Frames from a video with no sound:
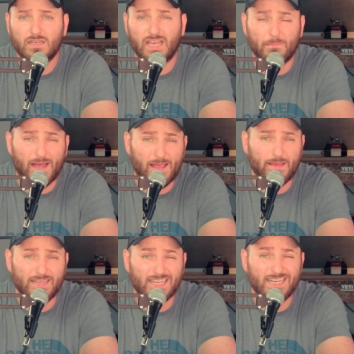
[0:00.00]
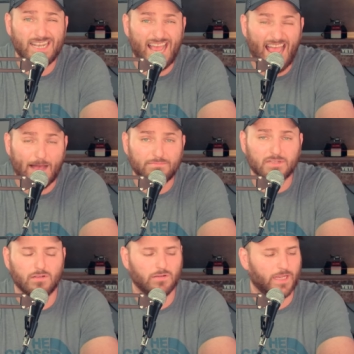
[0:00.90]
In my opinion,
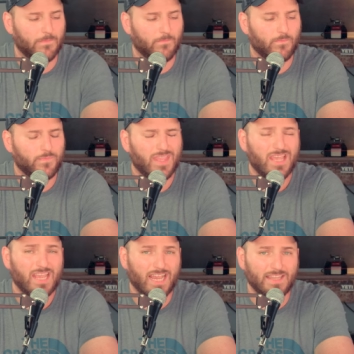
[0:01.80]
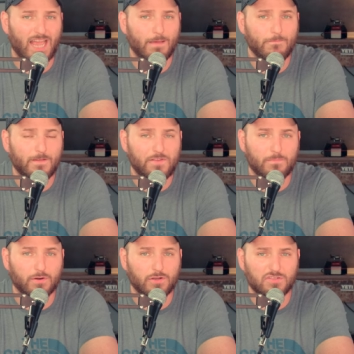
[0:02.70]
absolutely. Can the M50
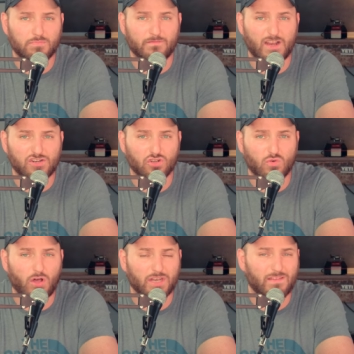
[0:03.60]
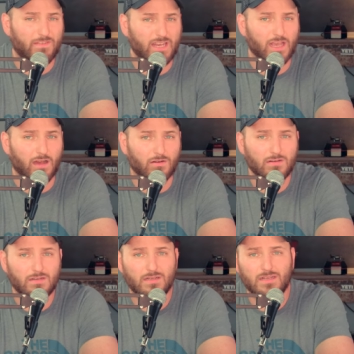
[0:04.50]
produce professional quality video?
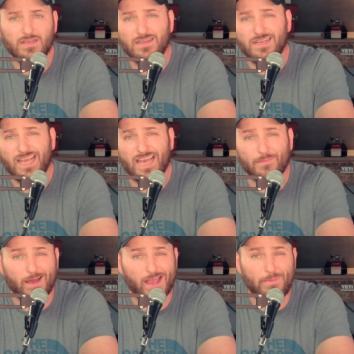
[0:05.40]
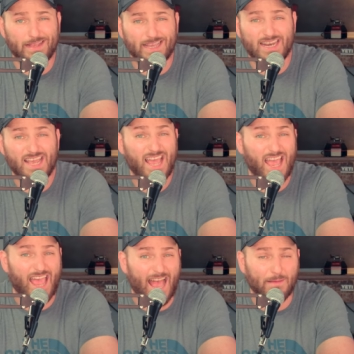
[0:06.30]
In my opinion,
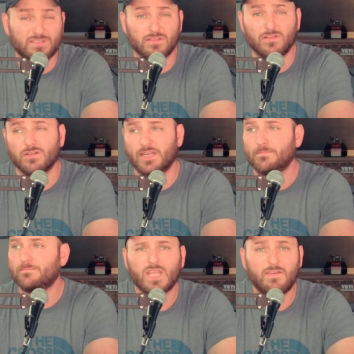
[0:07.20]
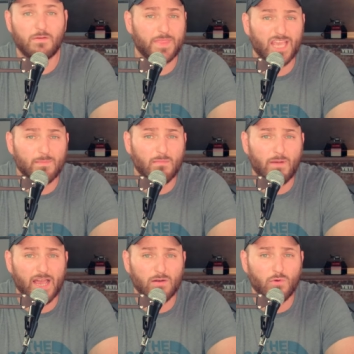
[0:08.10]
absolutely. If you're thinking about
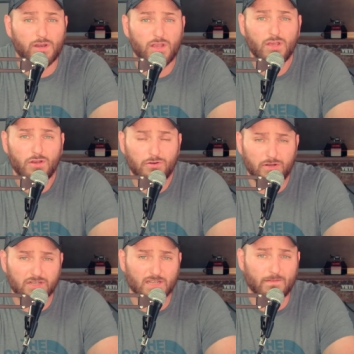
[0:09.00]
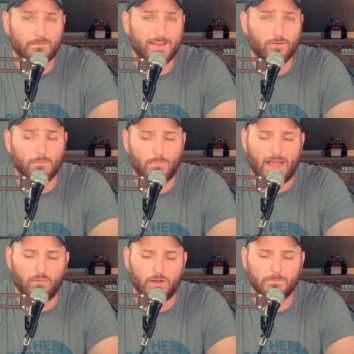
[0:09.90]
buying one, do yourself a favor and
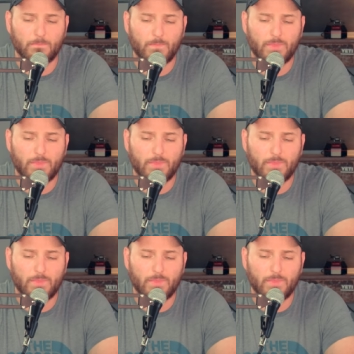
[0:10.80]
buy one.